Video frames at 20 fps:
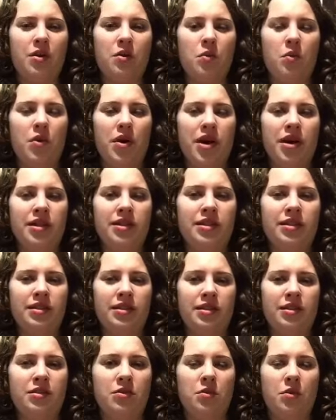what
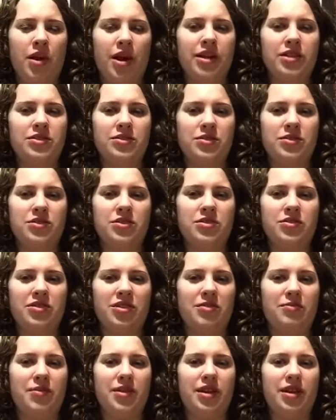the whites are
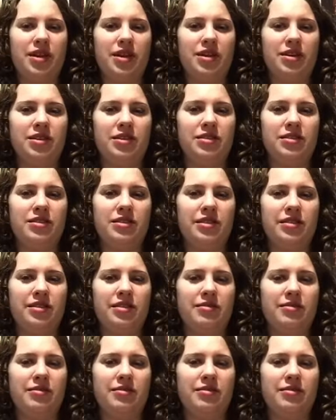doing, because